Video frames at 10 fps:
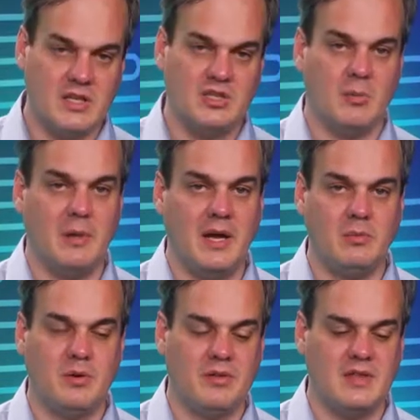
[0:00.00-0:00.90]
is your
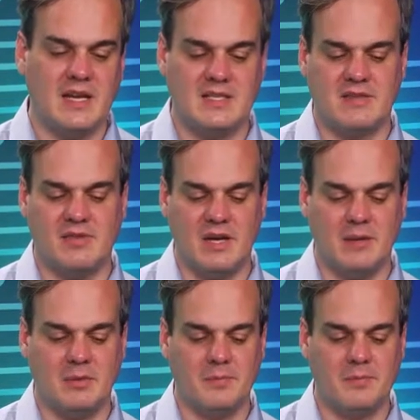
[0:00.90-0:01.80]
bandwidth that is
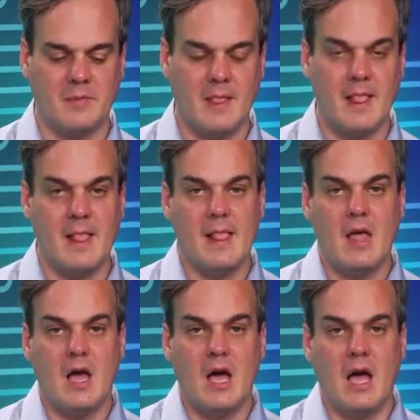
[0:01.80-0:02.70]
available.
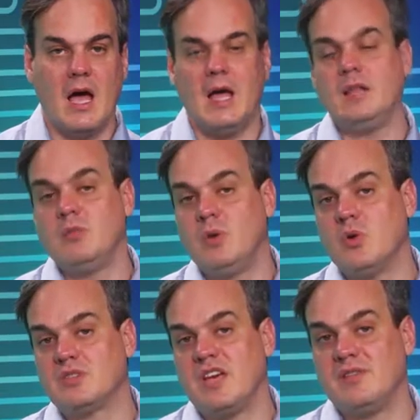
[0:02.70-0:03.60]
We
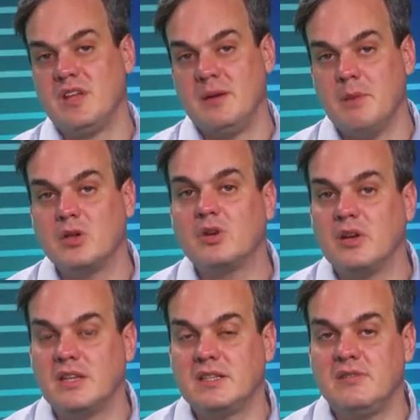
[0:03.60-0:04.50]
also have the Remote
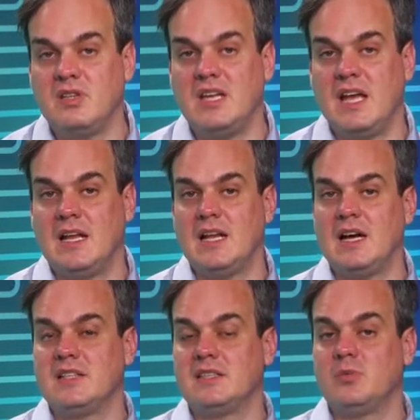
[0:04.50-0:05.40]
Connectivity
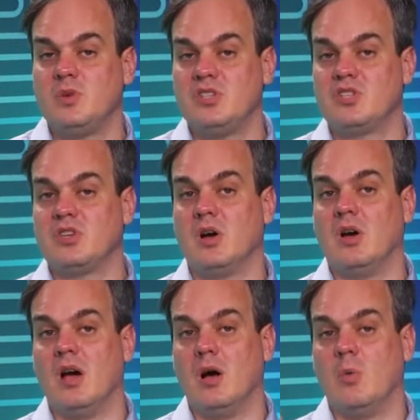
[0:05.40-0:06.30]
Analyzer, which is
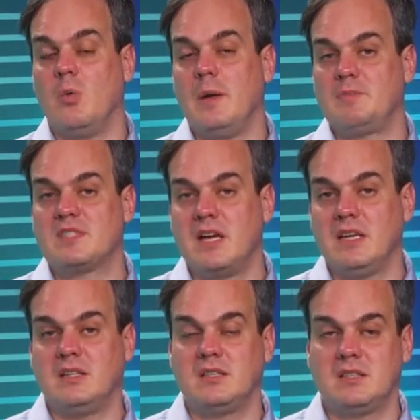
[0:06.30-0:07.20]
a
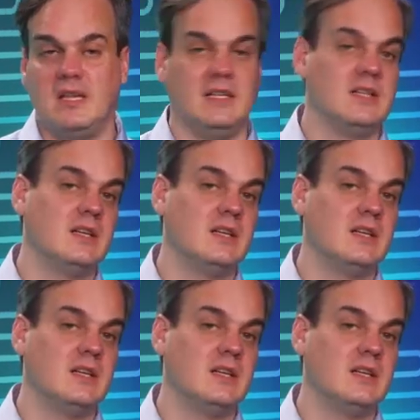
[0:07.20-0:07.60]
website that